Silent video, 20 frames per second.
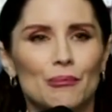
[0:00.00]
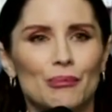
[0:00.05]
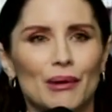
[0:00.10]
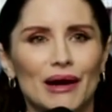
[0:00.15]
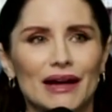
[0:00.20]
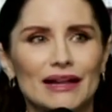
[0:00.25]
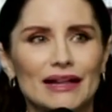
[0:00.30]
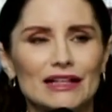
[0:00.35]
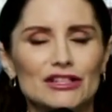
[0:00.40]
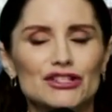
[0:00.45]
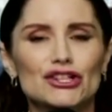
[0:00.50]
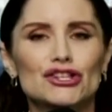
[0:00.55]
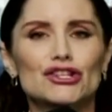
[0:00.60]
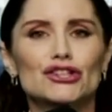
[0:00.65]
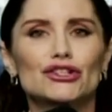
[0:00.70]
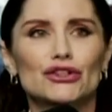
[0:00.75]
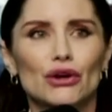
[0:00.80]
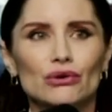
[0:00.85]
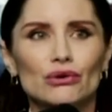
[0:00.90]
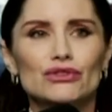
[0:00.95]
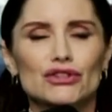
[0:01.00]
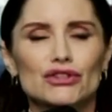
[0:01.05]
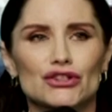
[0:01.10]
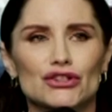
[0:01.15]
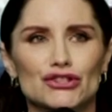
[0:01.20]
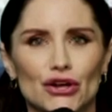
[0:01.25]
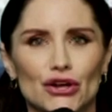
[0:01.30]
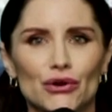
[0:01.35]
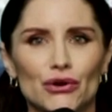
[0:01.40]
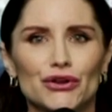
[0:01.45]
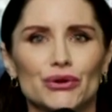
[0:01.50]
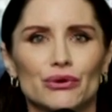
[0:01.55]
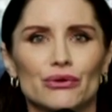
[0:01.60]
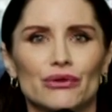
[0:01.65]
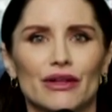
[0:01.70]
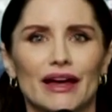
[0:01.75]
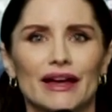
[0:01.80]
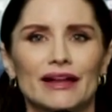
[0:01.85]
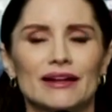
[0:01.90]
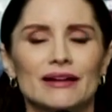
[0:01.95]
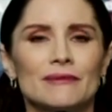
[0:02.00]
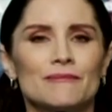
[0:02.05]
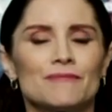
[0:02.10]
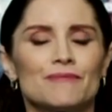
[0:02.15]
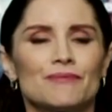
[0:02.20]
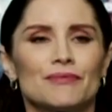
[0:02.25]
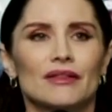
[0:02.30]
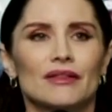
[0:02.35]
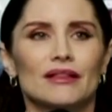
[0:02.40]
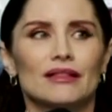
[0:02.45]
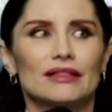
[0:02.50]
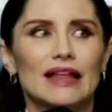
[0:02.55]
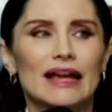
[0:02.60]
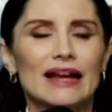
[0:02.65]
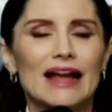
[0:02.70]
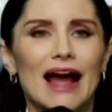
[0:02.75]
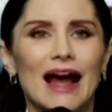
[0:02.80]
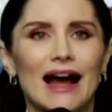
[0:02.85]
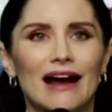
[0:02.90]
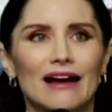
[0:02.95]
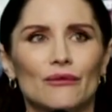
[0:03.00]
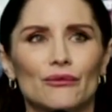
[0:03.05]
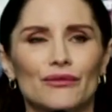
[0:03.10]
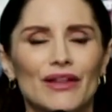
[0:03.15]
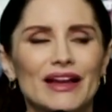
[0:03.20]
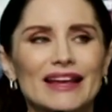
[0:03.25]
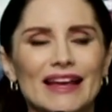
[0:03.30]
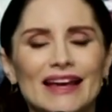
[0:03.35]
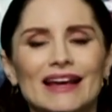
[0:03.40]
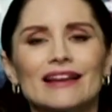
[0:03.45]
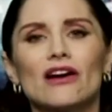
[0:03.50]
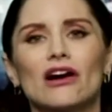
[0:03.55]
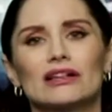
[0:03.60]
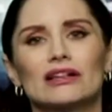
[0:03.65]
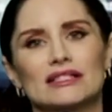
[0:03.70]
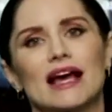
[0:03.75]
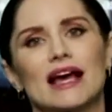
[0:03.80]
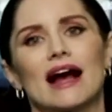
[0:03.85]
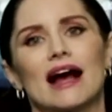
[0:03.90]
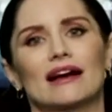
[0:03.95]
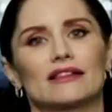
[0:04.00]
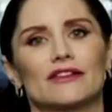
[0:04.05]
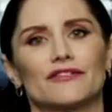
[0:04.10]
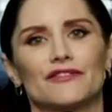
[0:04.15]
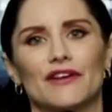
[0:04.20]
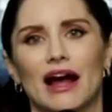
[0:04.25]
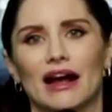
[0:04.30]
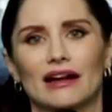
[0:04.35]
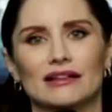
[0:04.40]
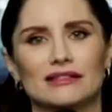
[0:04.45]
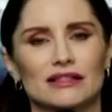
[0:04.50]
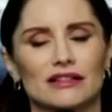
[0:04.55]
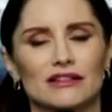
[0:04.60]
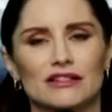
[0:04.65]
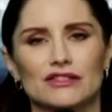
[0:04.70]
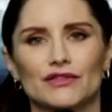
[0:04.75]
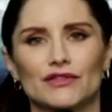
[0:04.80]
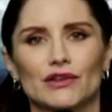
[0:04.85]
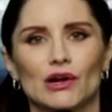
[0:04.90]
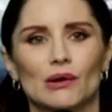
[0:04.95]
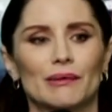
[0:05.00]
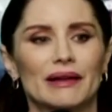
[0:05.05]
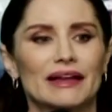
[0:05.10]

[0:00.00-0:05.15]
but it just goes to show you that they cannot attack the facts in this film.